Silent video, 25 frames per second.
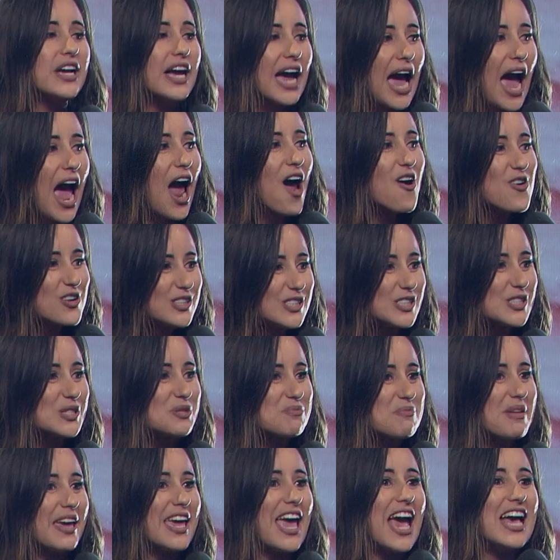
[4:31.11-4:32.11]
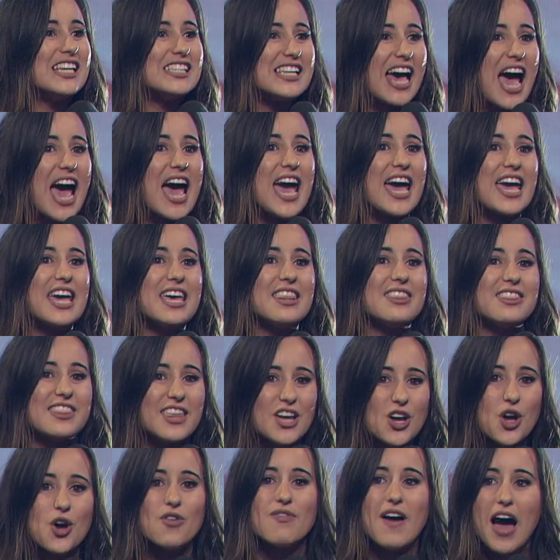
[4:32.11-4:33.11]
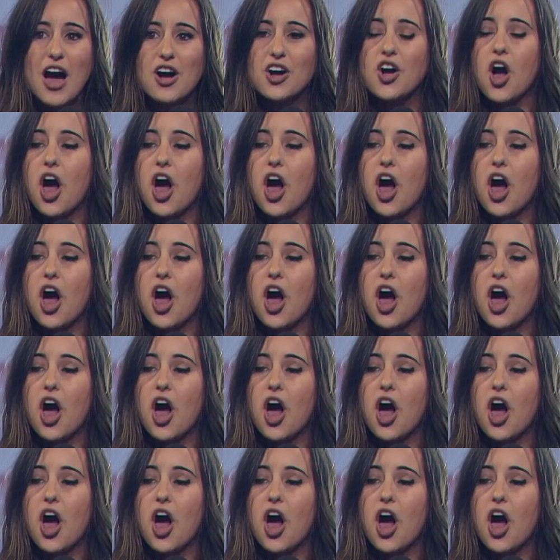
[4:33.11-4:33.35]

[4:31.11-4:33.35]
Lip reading: encourages me as I think of our